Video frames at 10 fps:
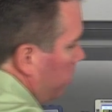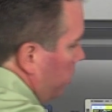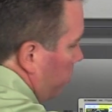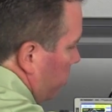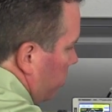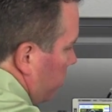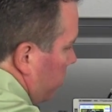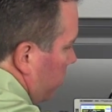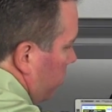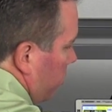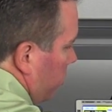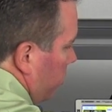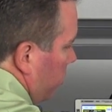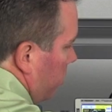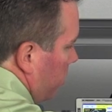I need to adjust this.
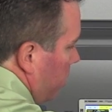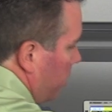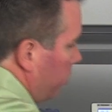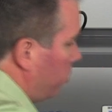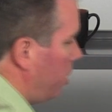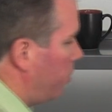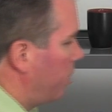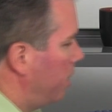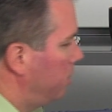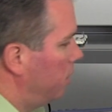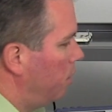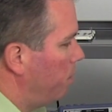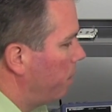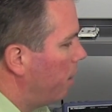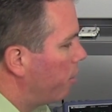So now I've got
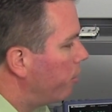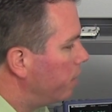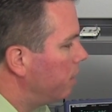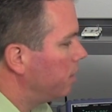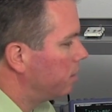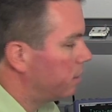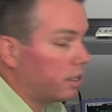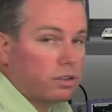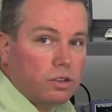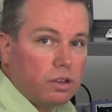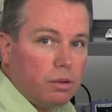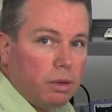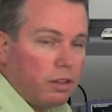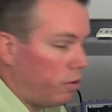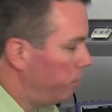36
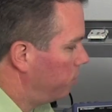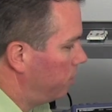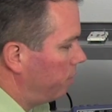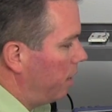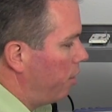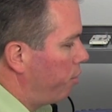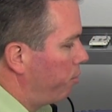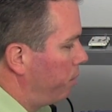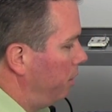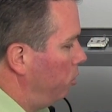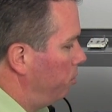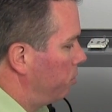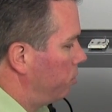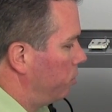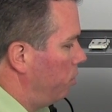millivolts. I've got 3 loops,
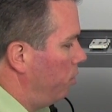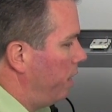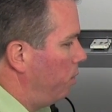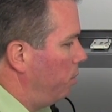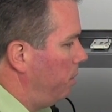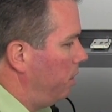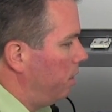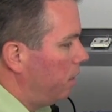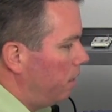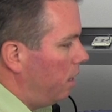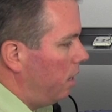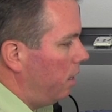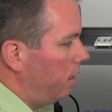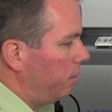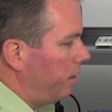so that would be,
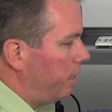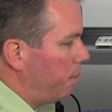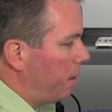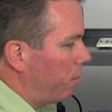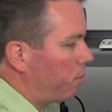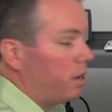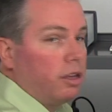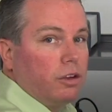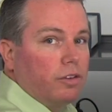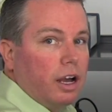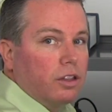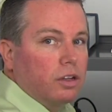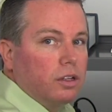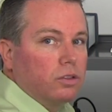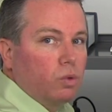divide that by 3, you've
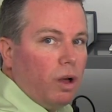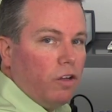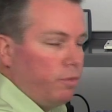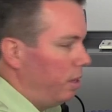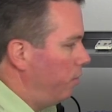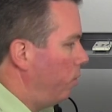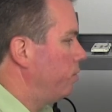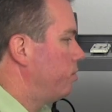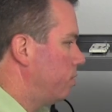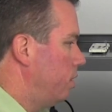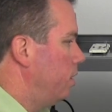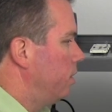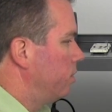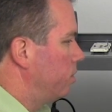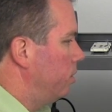got 12 millivolts.
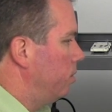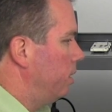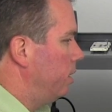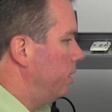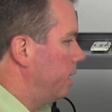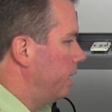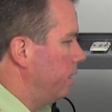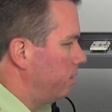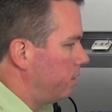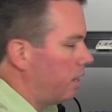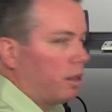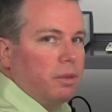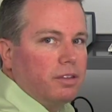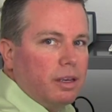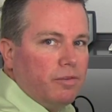So again, it's telling
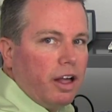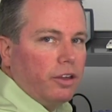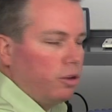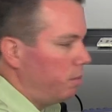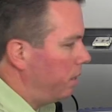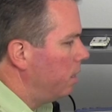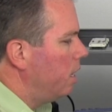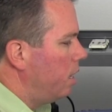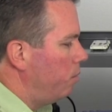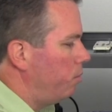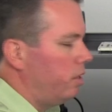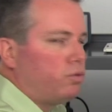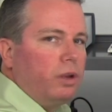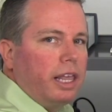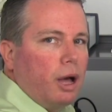me the same value, but
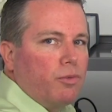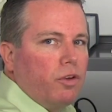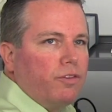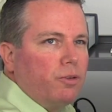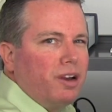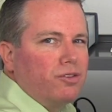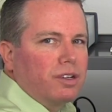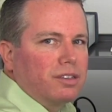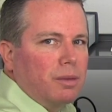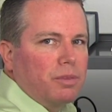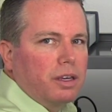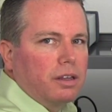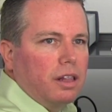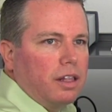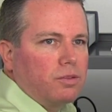it's really helpful if you're measuring
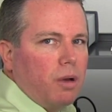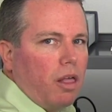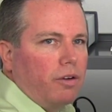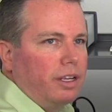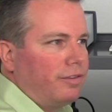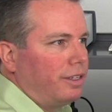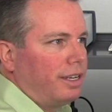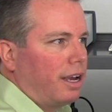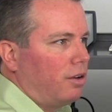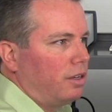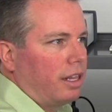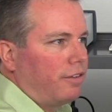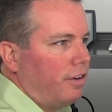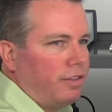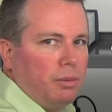something a lot smaller, even down to
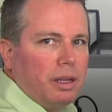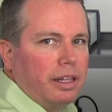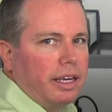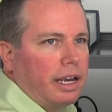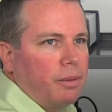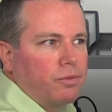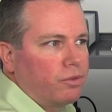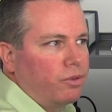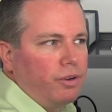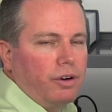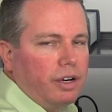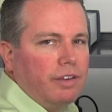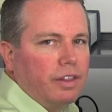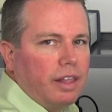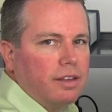like 50 milliamps or
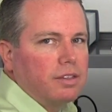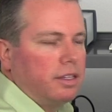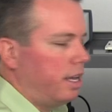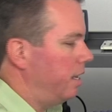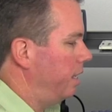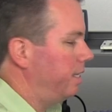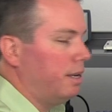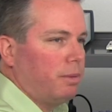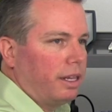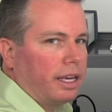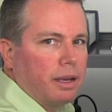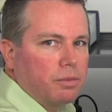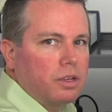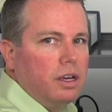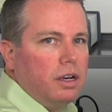even less than that, like 10
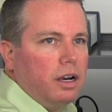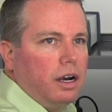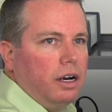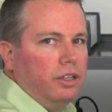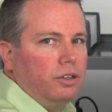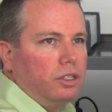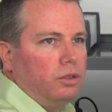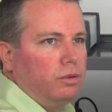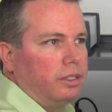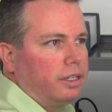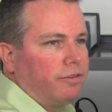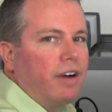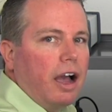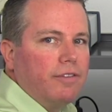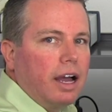milliamps. You could do it
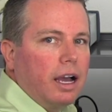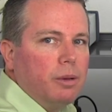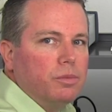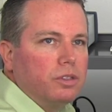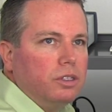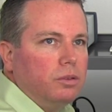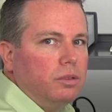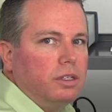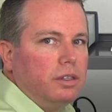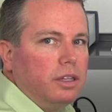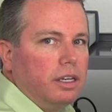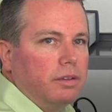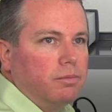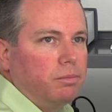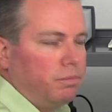5 times, and you would
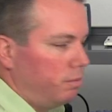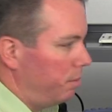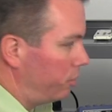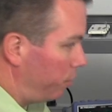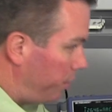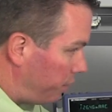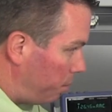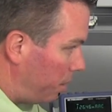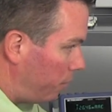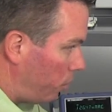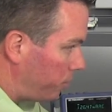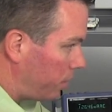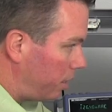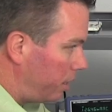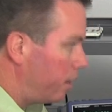then measure 50 millivolts
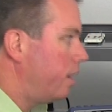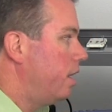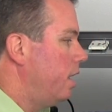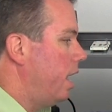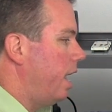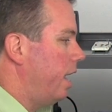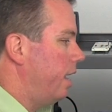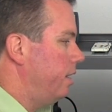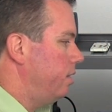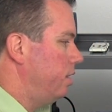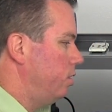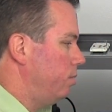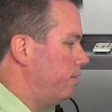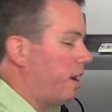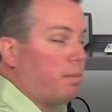on here, and then you
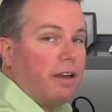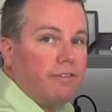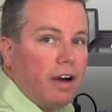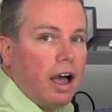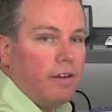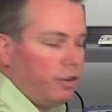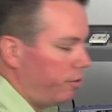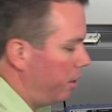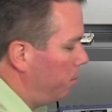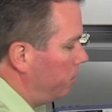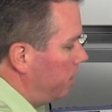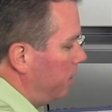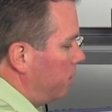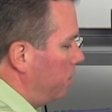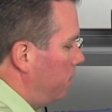would divide by 5, and you're able to
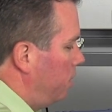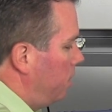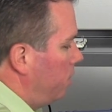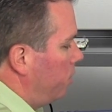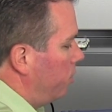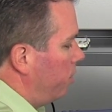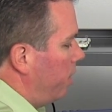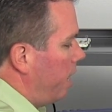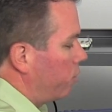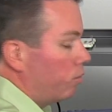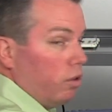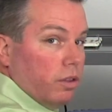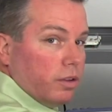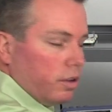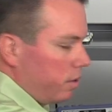get your
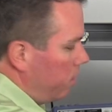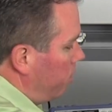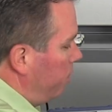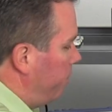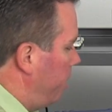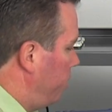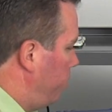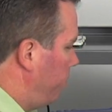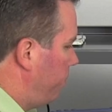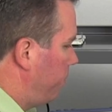actual current value.